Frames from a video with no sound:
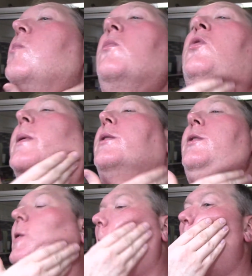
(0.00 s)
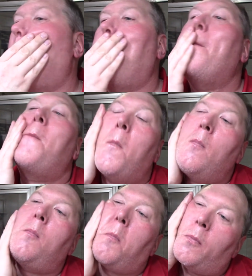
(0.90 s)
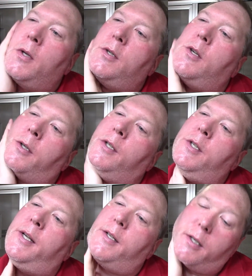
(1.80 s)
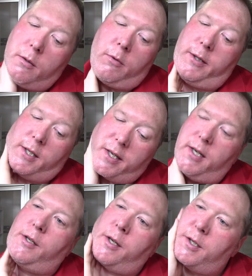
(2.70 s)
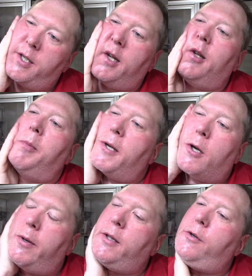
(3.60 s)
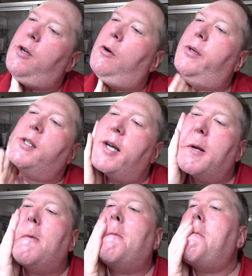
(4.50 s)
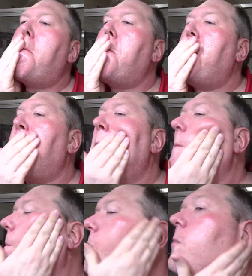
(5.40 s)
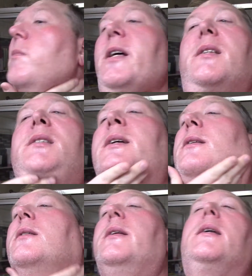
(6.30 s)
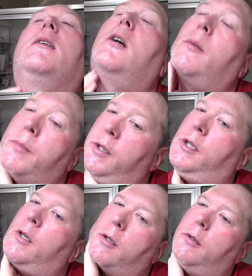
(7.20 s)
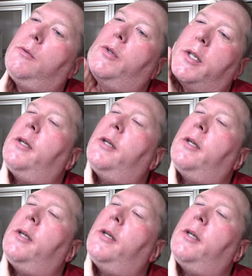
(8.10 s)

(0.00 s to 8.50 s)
Smells good. This is unscented. Well, they say it's unscented, but you know what? There's always that scent that comes in with the